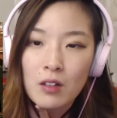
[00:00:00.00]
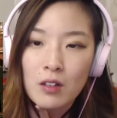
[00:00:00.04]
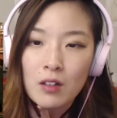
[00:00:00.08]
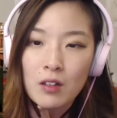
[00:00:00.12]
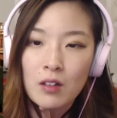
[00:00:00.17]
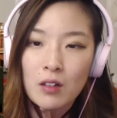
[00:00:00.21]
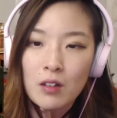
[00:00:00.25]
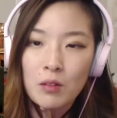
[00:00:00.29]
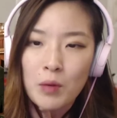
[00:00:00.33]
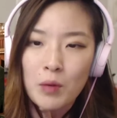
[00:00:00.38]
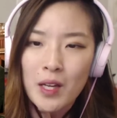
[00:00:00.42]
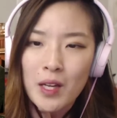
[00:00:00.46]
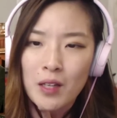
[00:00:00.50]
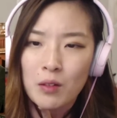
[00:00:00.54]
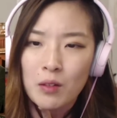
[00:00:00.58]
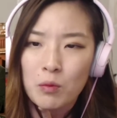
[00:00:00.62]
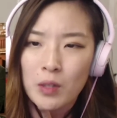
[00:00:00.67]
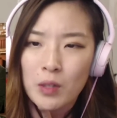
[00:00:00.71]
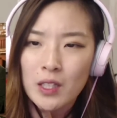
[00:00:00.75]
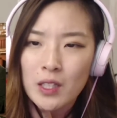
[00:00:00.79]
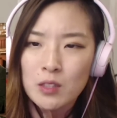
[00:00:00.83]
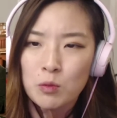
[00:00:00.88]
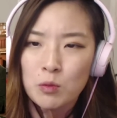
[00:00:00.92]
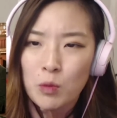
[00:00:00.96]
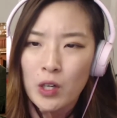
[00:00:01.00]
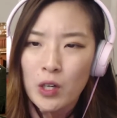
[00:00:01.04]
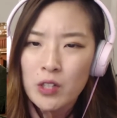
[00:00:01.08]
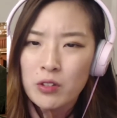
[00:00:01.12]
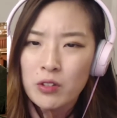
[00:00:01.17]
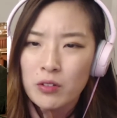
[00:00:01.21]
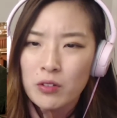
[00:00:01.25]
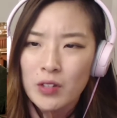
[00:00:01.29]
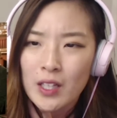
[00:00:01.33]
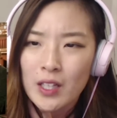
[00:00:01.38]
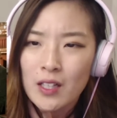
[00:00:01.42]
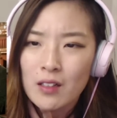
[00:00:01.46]
Wait, where's Wanu
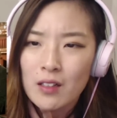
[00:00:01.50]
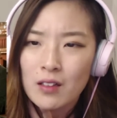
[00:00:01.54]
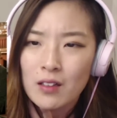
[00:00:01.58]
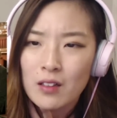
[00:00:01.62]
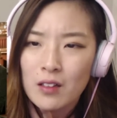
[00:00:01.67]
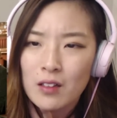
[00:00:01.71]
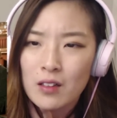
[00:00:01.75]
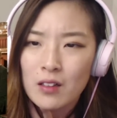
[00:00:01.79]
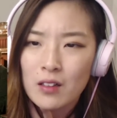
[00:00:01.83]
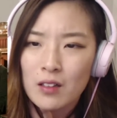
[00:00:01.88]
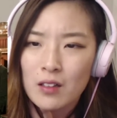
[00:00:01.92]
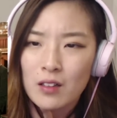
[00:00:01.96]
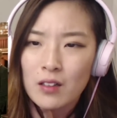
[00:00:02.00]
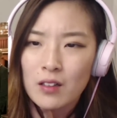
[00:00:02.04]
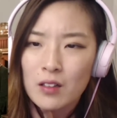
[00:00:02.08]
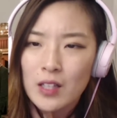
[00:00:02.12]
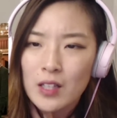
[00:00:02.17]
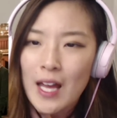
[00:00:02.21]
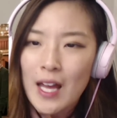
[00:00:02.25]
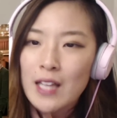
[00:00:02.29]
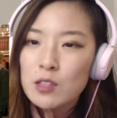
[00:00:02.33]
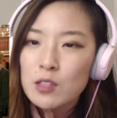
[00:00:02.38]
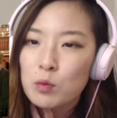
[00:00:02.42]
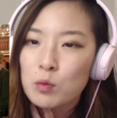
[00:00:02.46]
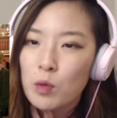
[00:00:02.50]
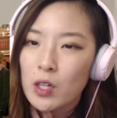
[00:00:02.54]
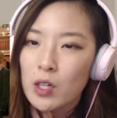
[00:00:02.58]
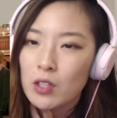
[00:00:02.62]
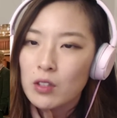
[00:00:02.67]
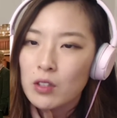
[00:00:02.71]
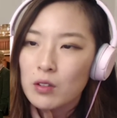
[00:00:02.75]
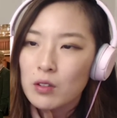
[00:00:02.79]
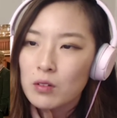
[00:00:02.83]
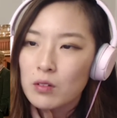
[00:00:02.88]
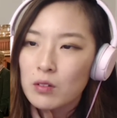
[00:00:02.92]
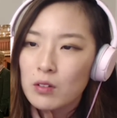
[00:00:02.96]
then? That's Wanu.
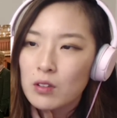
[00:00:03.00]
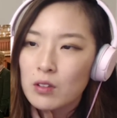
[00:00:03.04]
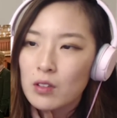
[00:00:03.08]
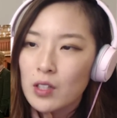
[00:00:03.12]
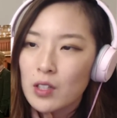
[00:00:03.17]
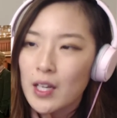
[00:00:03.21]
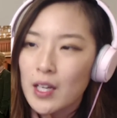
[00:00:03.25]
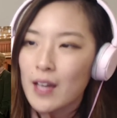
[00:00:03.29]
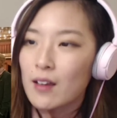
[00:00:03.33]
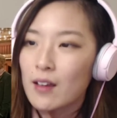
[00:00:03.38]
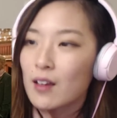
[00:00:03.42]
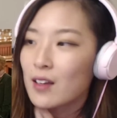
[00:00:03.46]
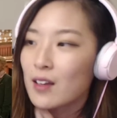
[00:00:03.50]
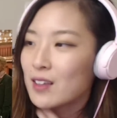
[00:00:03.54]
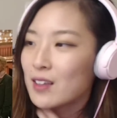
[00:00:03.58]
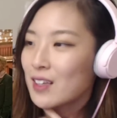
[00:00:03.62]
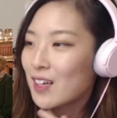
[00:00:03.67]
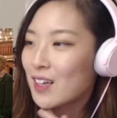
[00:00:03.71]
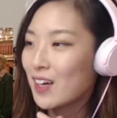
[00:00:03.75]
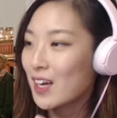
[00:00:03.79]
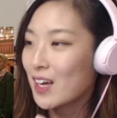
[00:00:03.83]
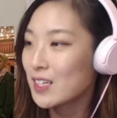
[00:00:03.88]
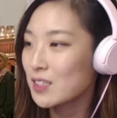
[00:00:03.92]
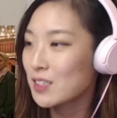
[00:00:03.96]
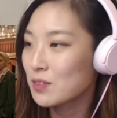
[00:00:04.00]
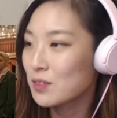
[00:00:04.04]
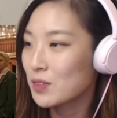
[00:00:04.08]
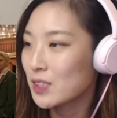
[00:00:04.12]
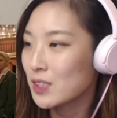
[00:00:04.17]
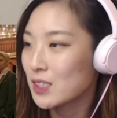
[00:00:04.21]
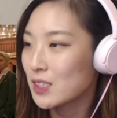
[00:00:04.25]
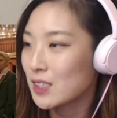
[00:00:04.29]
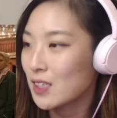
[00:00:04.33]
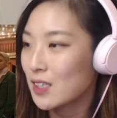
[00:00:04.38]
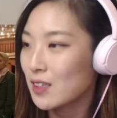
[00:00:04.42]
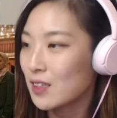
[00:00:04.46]
Okay, I just wanted to
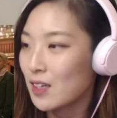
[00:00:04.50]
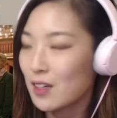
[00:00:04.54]
say that.